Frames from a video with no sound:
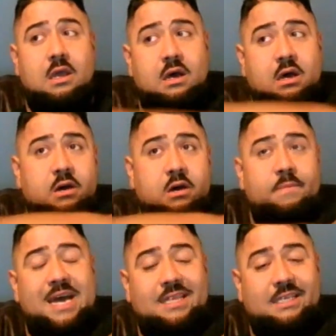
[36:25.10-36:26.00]

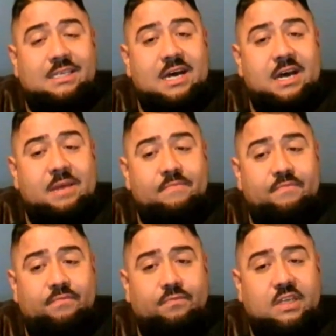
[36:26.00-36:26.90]
at the time,
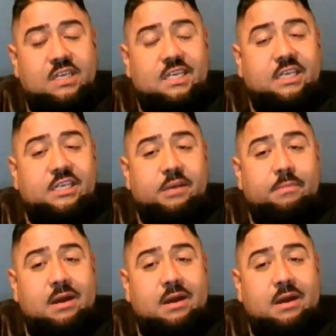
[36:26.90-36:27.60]
the DJ on